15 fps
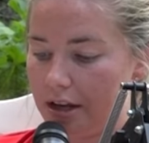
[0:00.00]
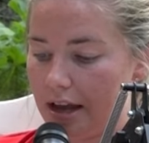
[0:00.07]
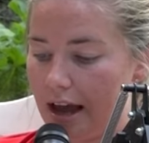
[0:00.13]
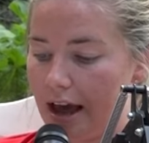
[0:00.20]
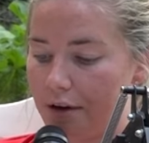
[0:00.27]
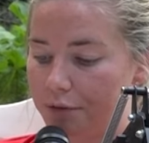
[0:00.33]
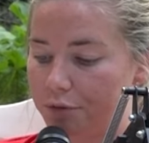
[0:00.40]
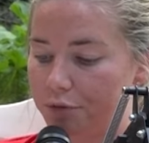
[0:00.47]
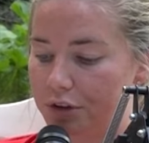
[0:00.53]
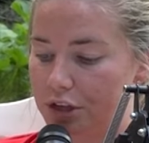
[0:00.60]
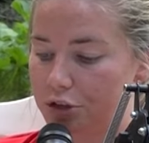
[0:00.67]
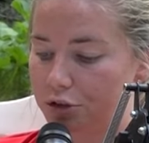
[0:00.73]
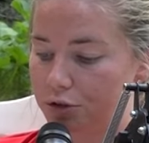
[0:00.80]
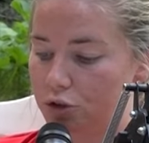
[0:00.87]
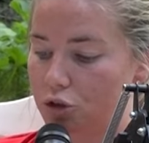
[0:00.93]
have
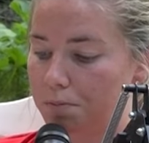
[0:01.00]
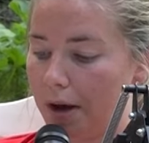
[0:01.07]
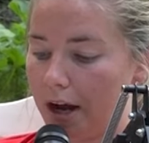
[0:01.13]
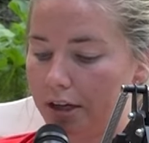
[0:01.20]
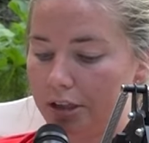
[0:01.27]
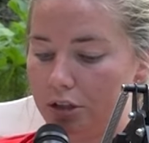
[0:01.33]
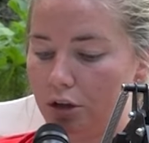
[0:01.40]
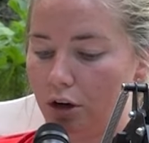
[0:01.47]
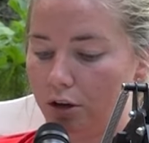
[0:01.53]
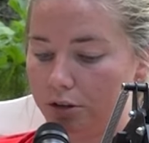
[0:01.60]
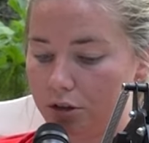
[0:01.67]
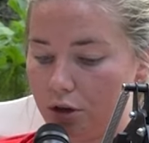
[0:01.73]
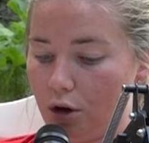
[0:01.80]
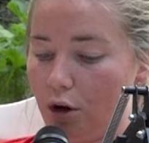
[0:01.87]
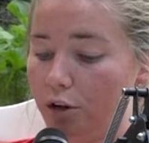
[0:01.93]
featured spotted
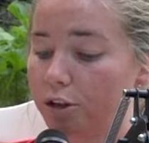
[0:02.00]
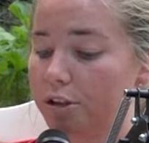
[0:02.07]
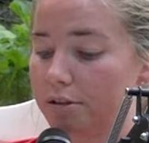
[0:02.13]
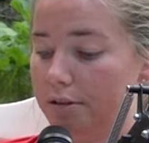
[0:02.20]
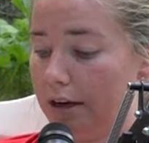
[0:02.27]
dogs called